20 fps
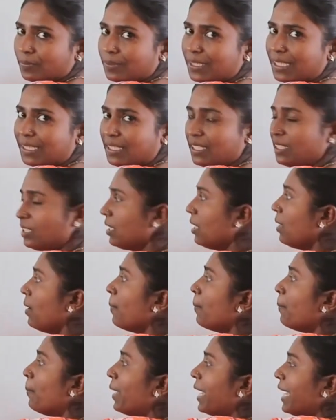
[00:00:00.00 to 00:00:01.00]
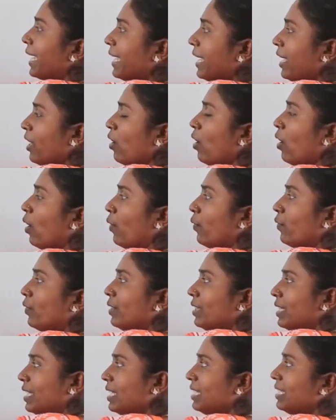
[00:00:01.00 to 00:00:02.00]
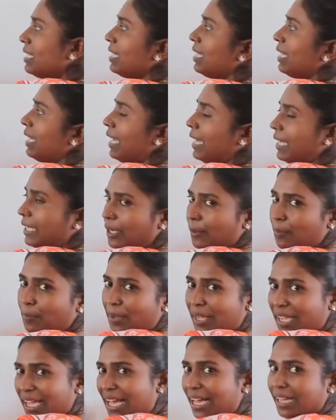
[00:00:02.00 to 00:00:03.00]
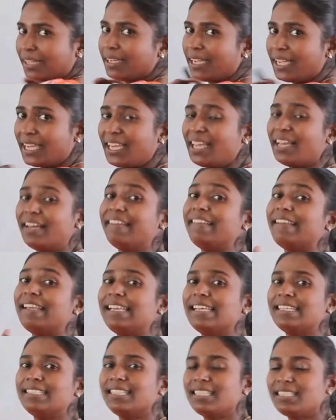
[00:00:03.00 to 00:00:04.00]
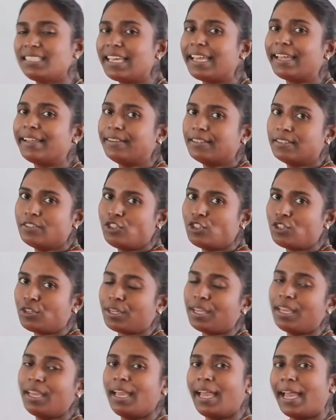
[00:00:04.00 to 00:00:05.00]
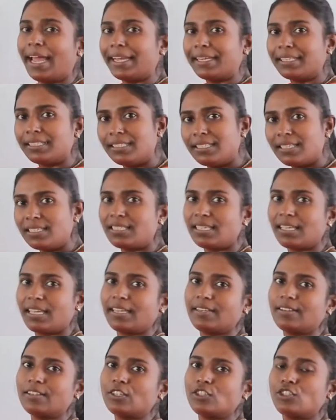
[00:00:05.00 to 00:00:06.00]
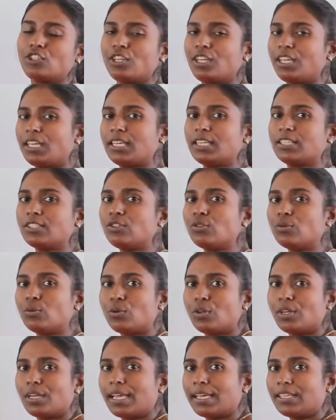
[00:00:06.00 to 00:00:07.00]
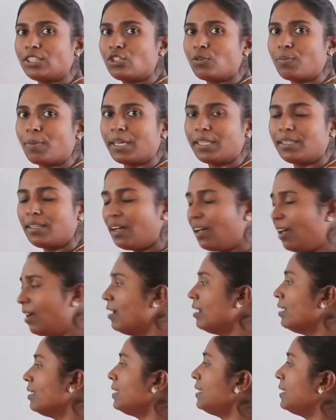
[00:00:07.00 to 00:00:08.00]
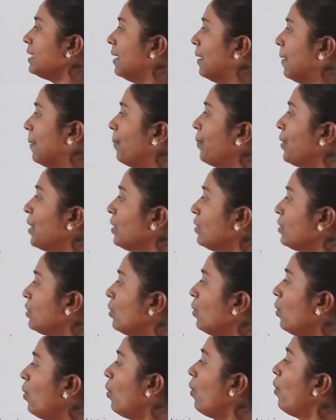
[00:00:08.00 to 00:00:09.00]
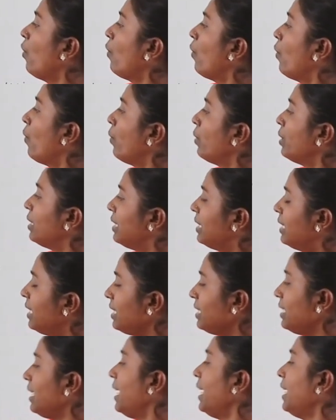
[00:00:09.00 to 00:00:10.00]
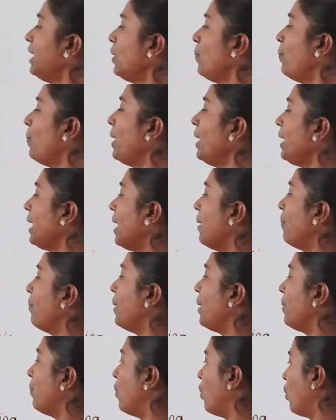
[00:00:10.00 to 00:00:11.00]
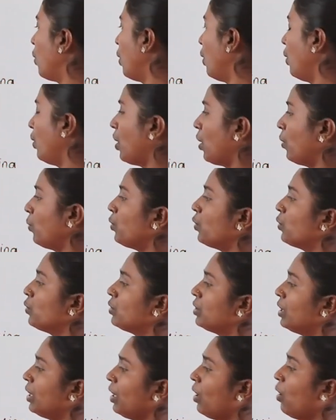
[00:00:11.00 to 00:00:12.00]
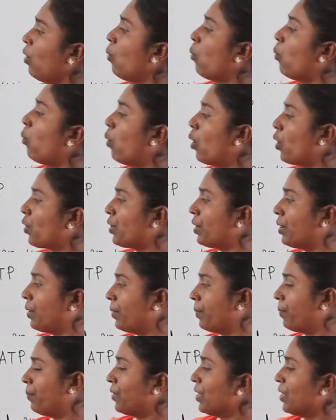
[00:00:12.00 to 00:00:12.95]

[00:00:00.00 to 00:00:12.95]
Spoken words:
That is, breaking of this ATP again releases energy, and this energy is utilized by the cell. So this ATP can be broken down using water.